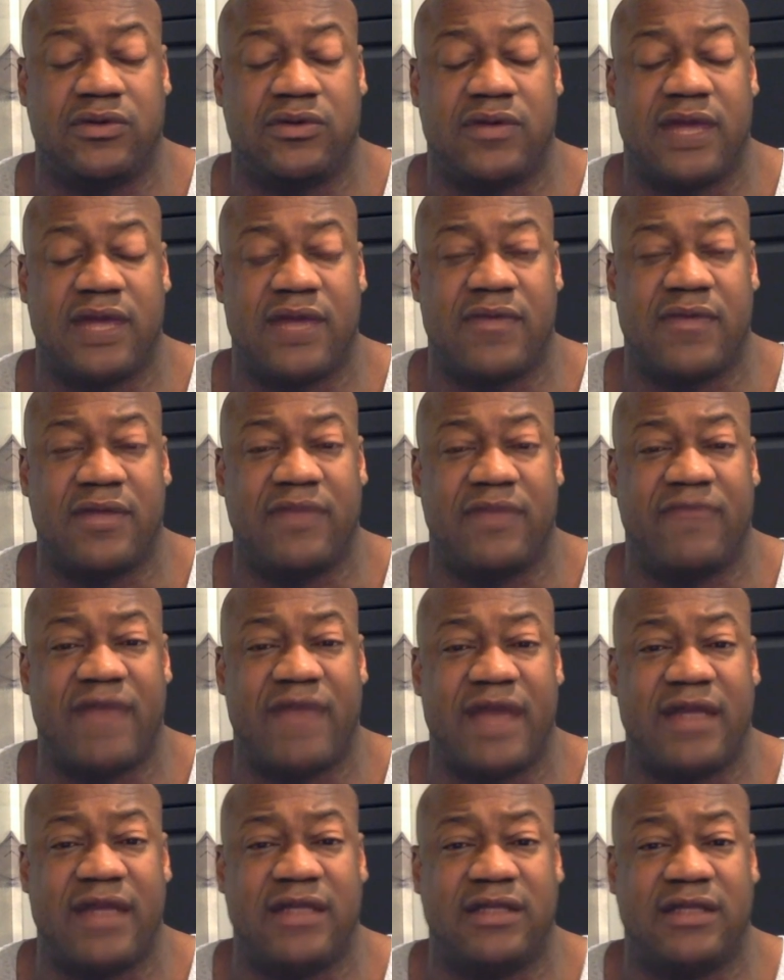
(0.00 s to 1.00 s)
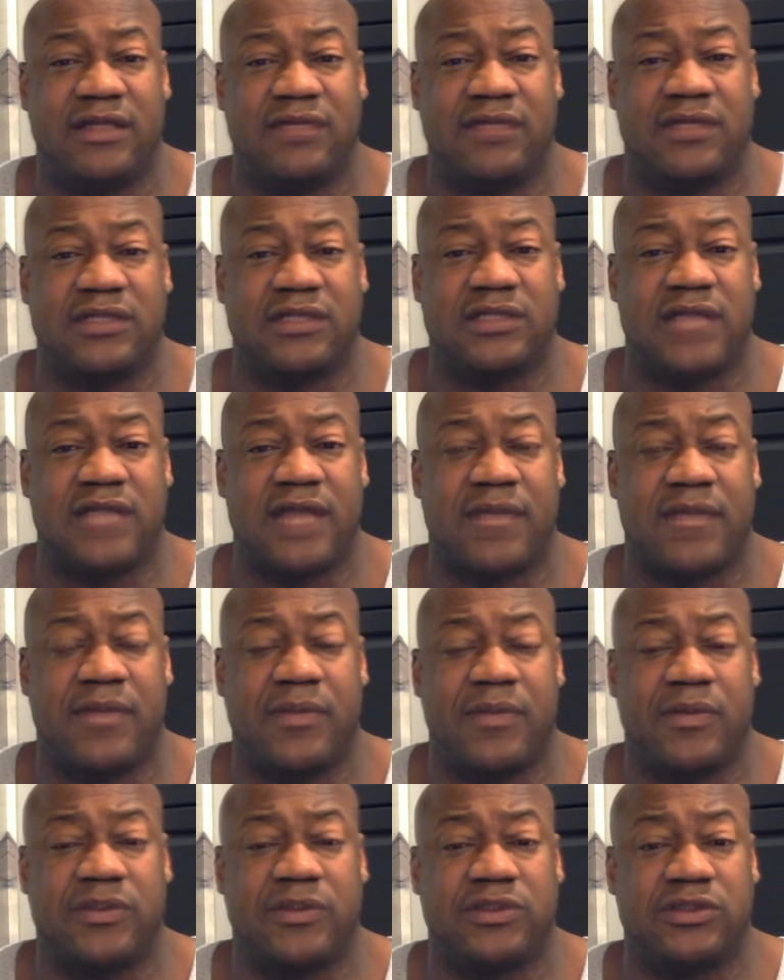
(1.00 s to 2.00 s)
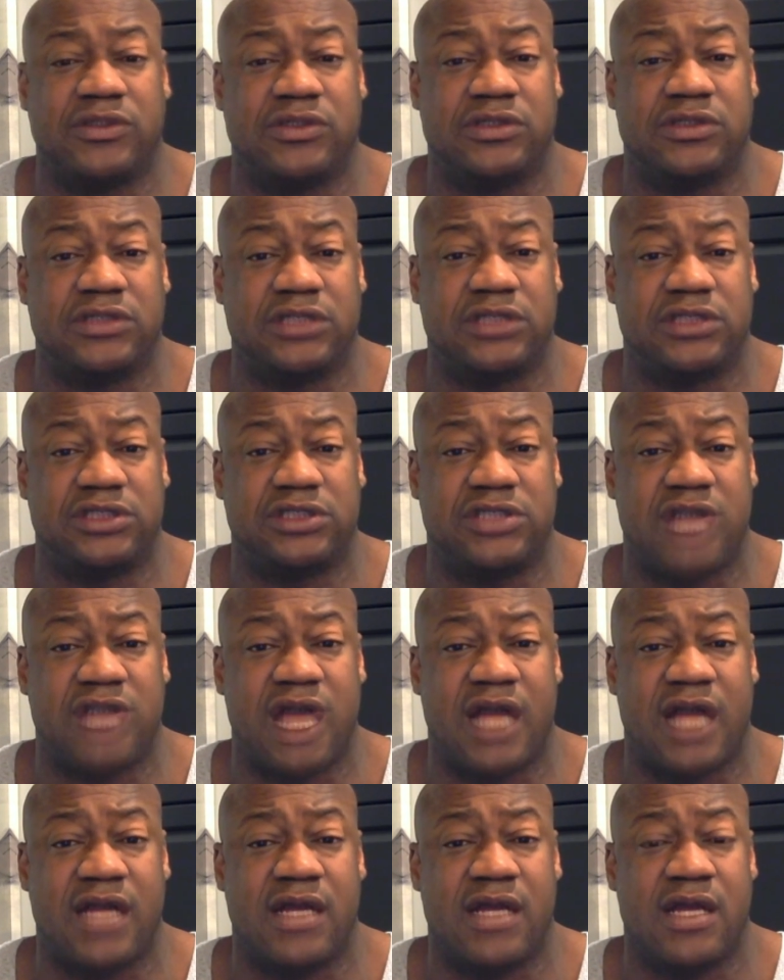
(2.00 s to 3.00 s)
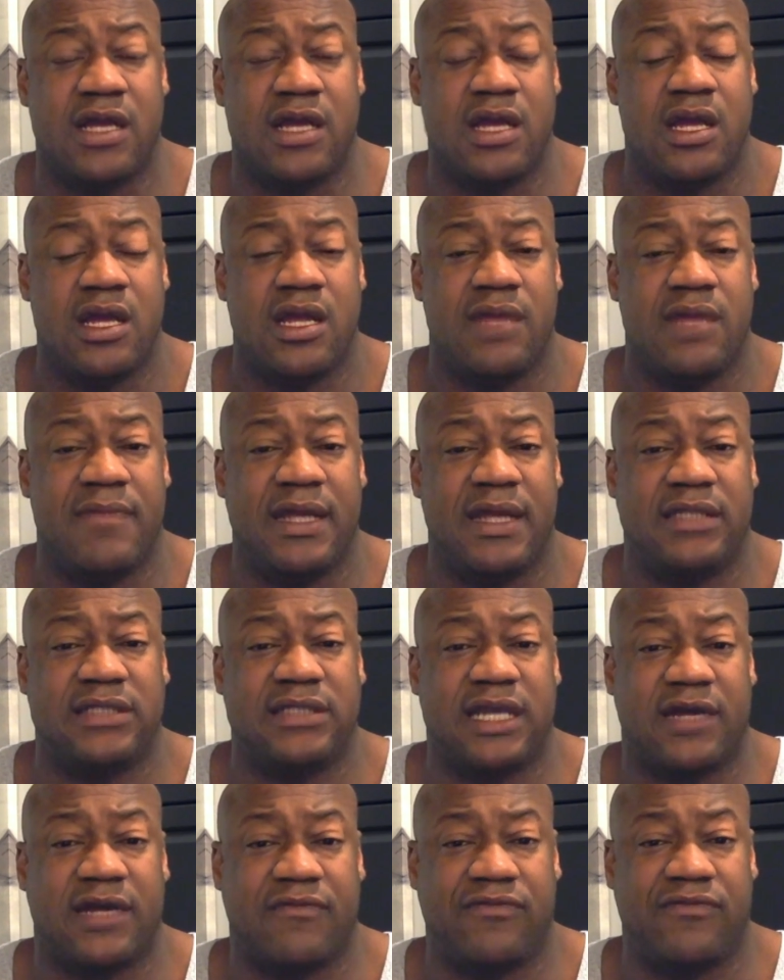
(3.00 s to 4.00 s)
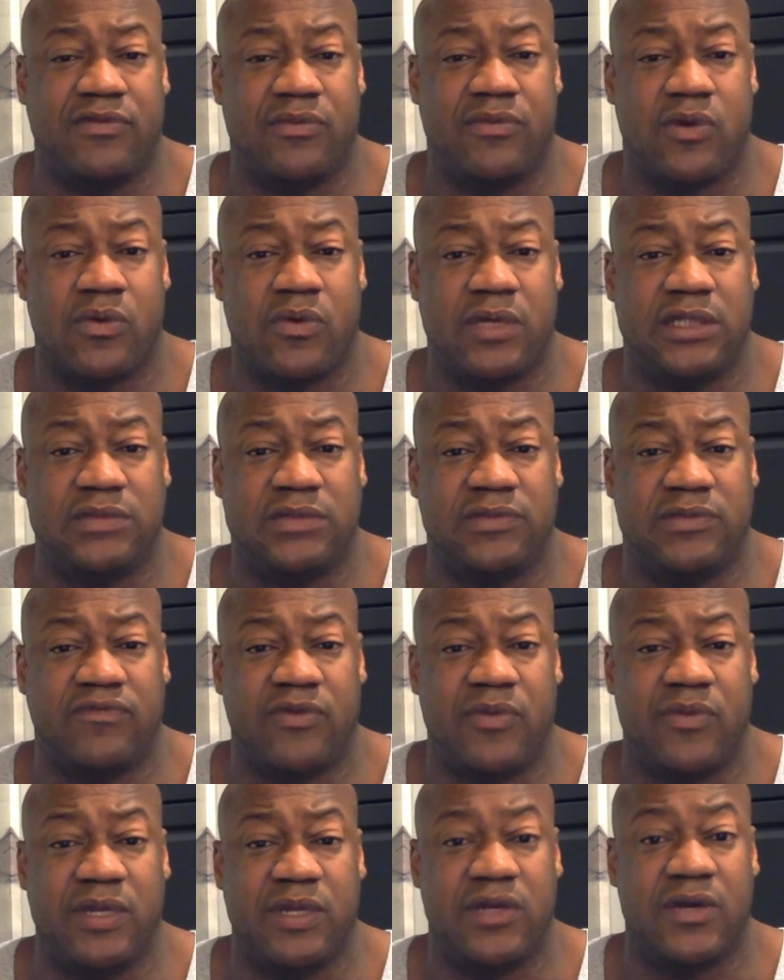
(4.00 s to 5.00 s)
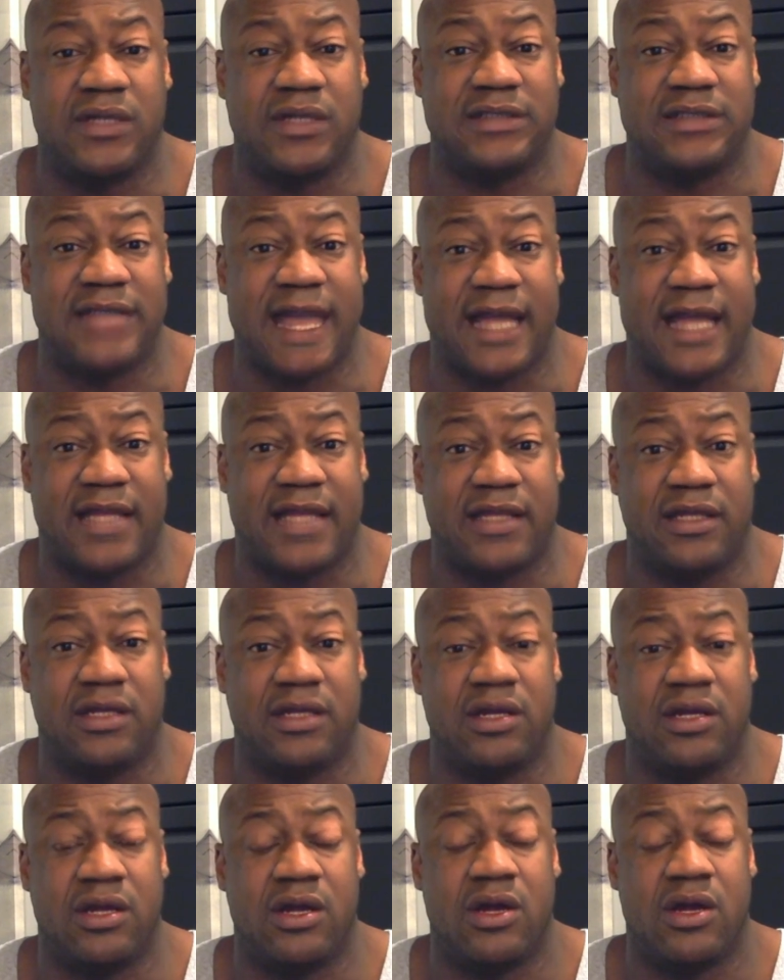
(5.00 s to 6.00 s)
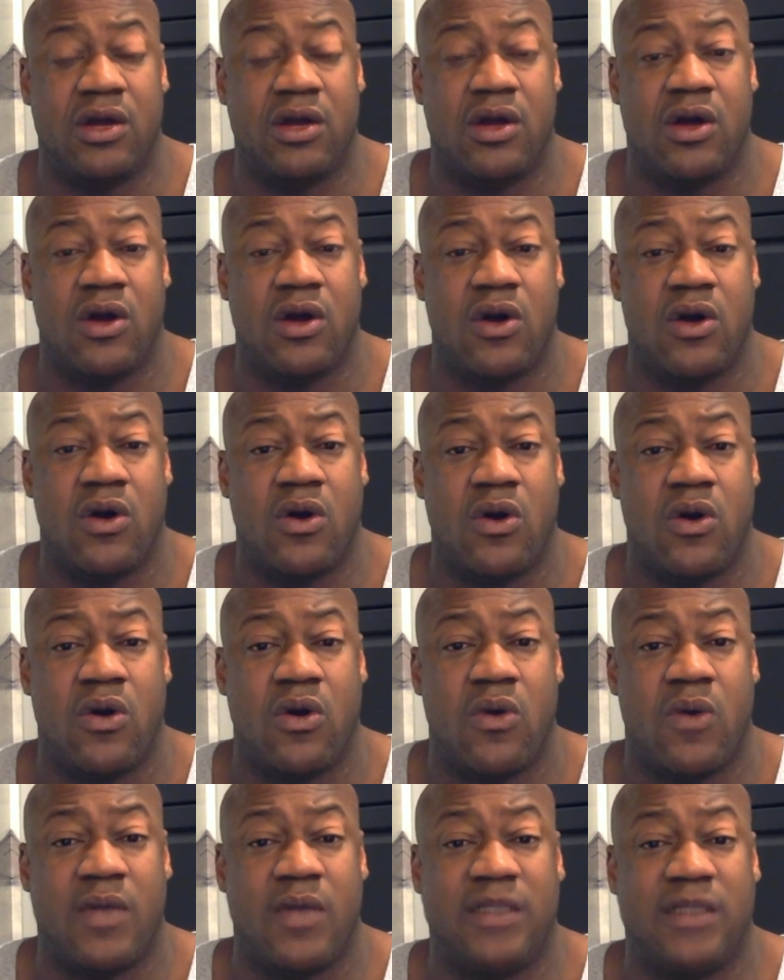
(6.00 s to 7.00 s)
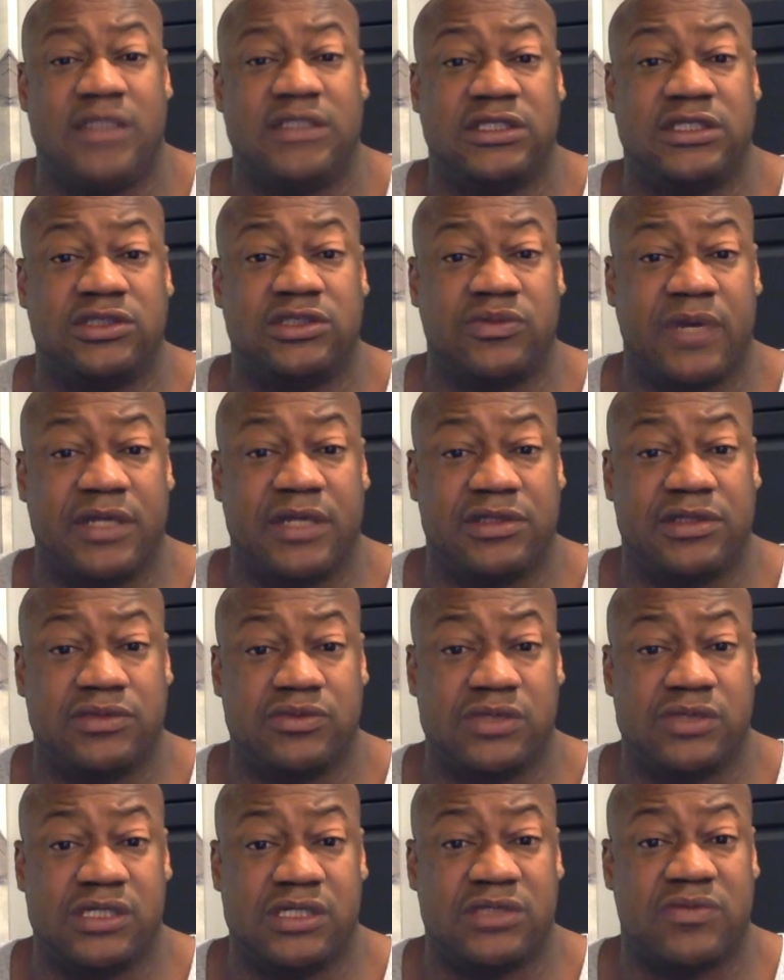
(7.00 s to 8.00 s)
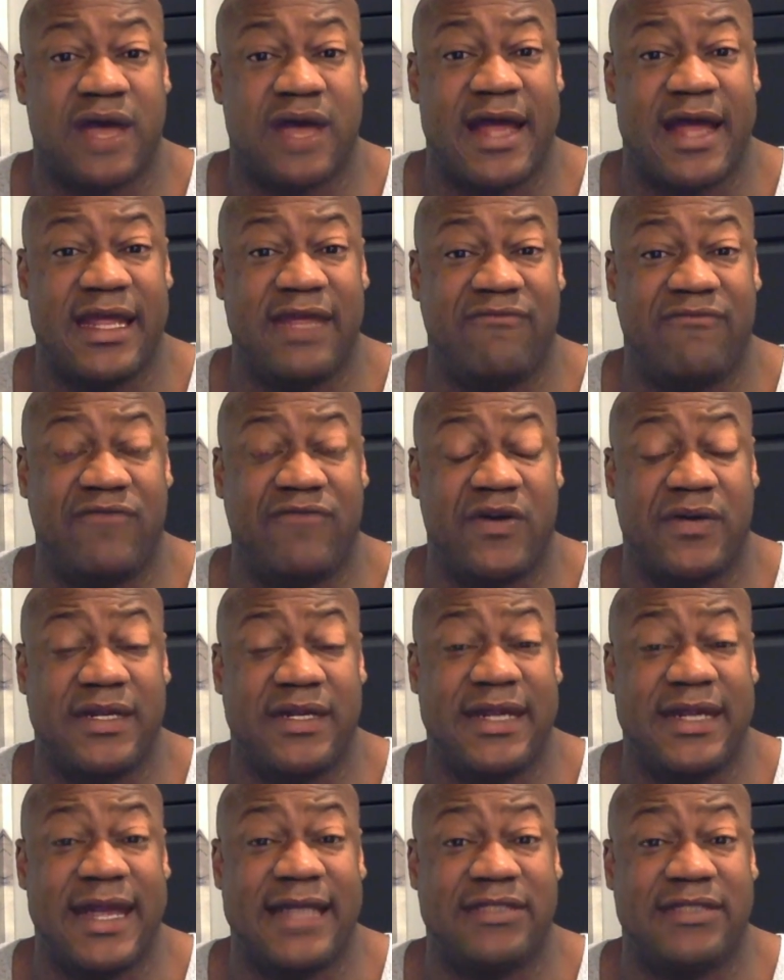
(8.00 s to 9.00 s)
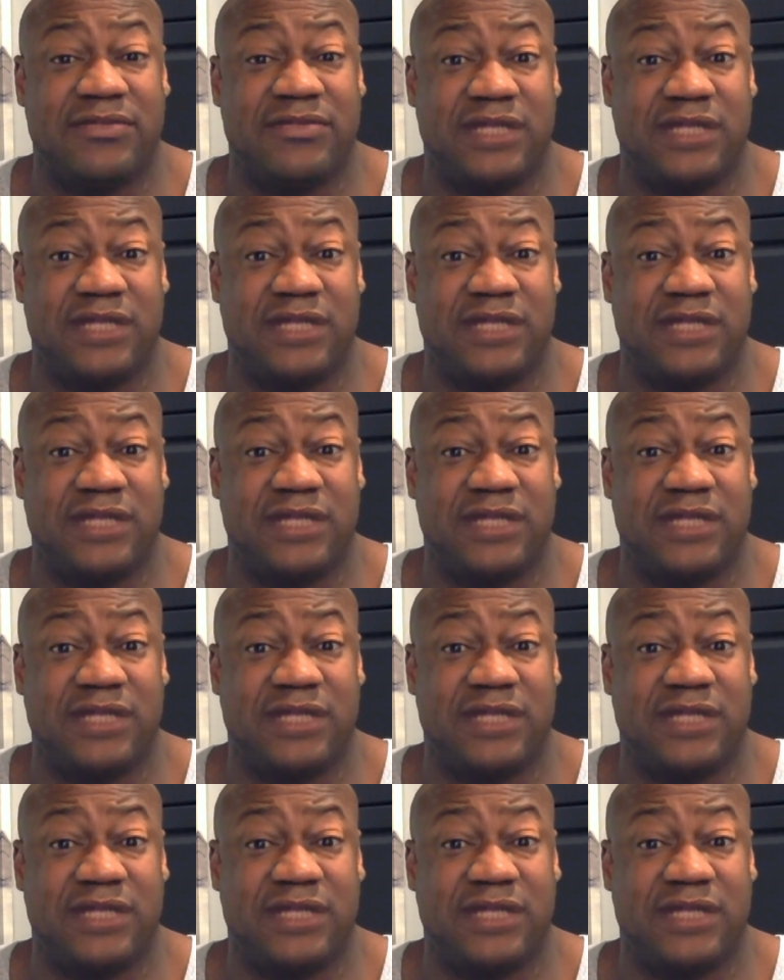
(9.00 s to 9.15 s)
can't really find anything because a lot of people are still in such shock it may take a few more weeks before we know exactly what his situation was, why he felt he had to